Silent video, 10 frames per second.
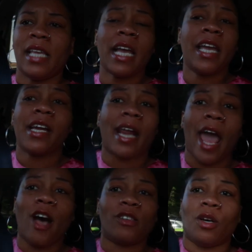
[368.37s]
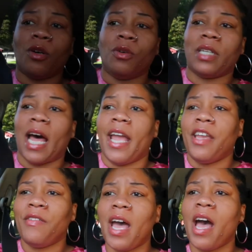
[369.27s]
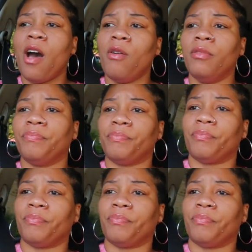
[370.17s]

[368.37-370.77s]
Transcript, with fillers: taking care of the household, like, you know.